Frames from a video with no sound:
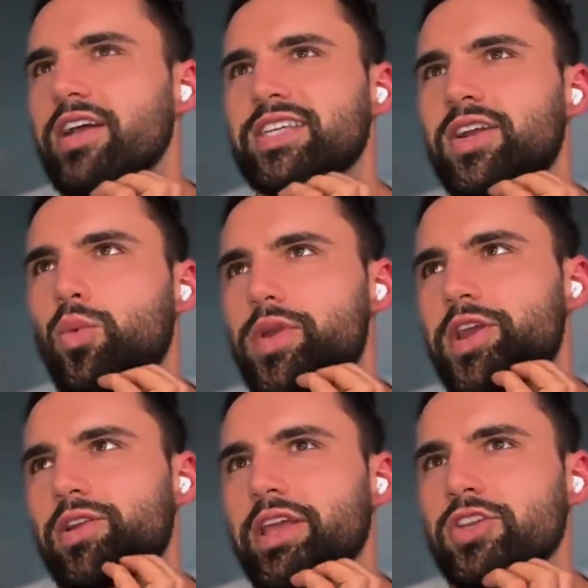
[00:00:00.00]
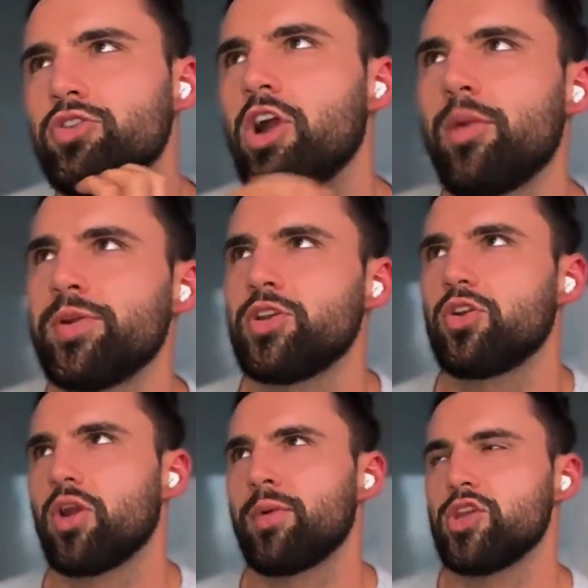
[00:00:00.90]
it's kind of it's kind of weird like you
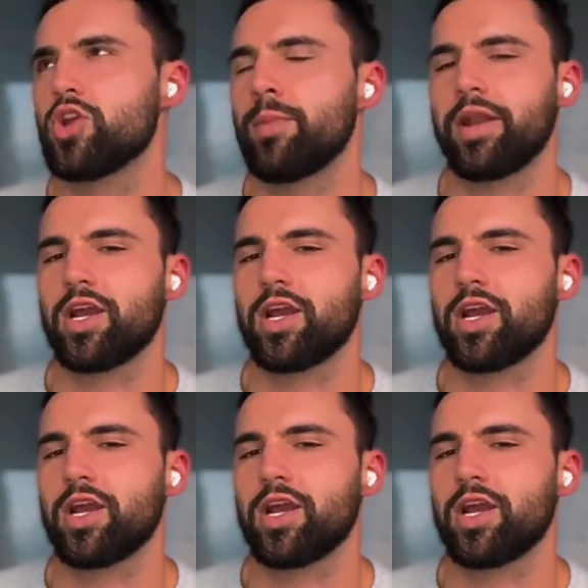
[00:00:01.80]
grow up and you come